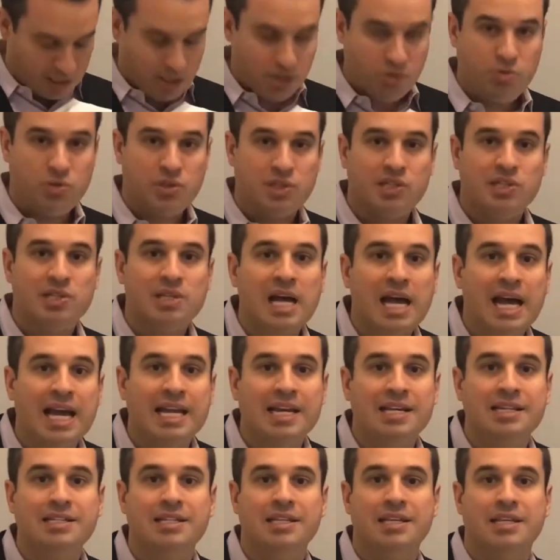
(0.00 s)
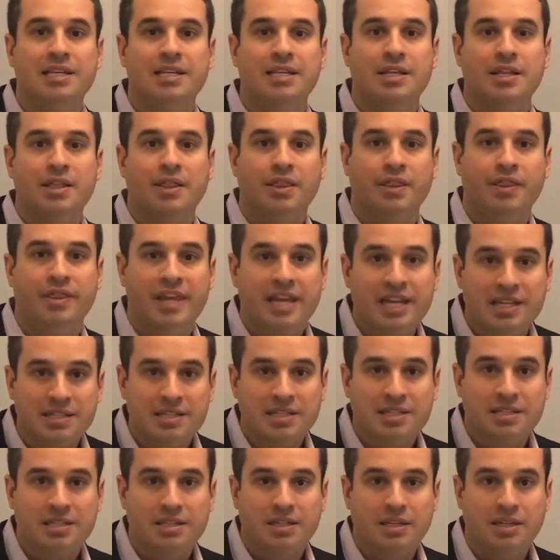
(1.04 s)
You signed
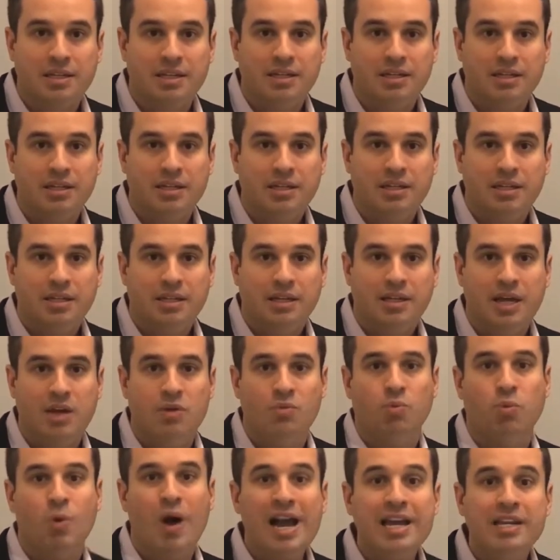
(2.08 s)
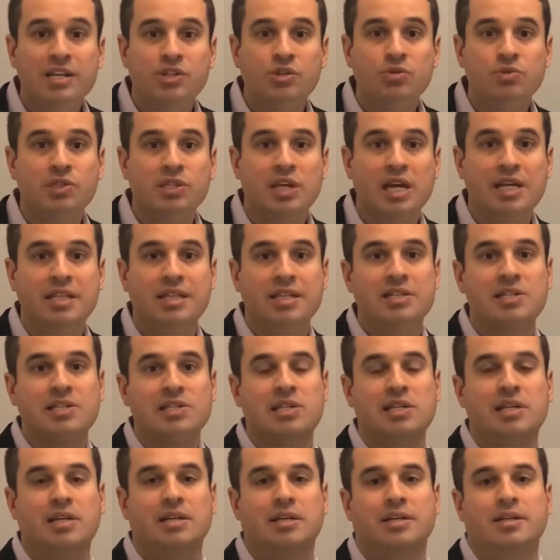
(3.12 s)
this. And why did you sign
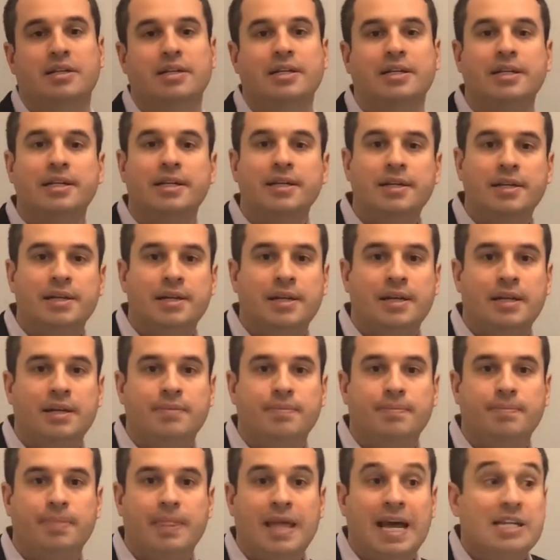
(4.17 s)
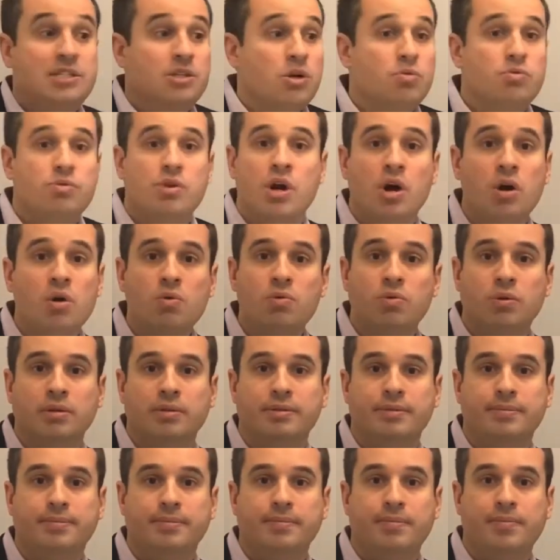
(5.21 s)
this? I don't know.
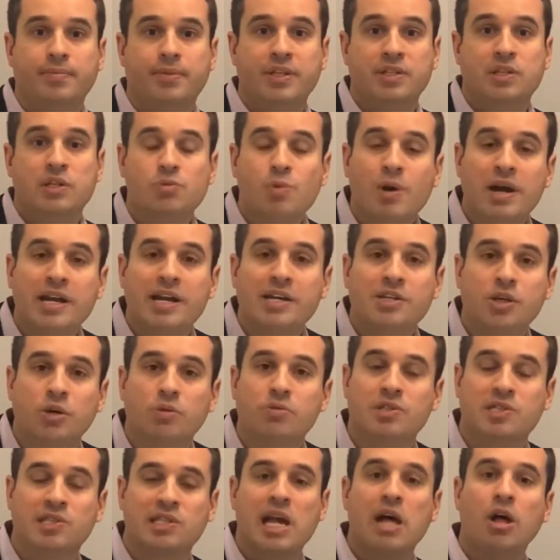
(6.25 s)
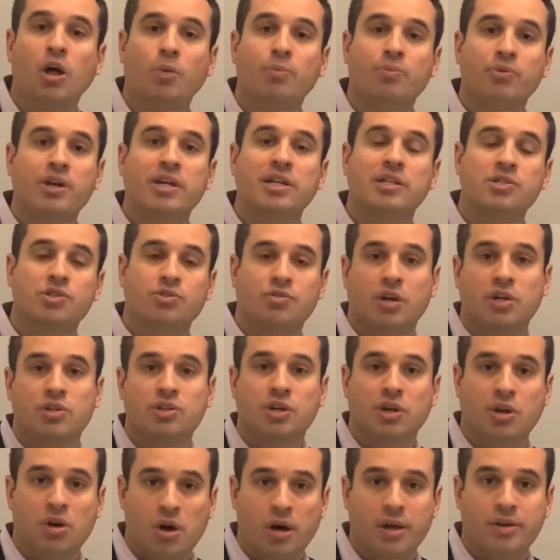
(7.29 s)
This is why I don't sell
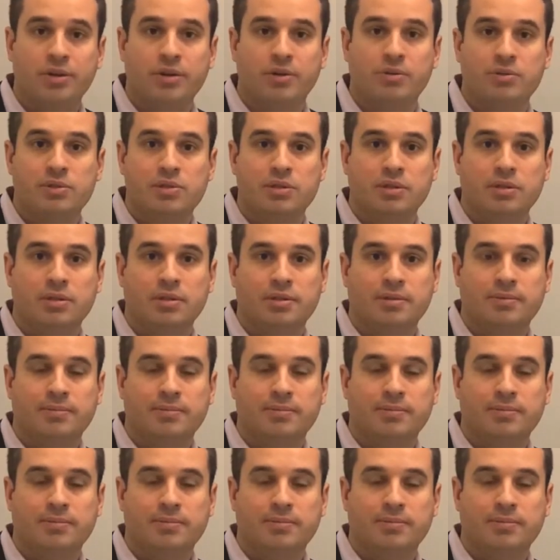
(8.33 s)
pre-construction condos.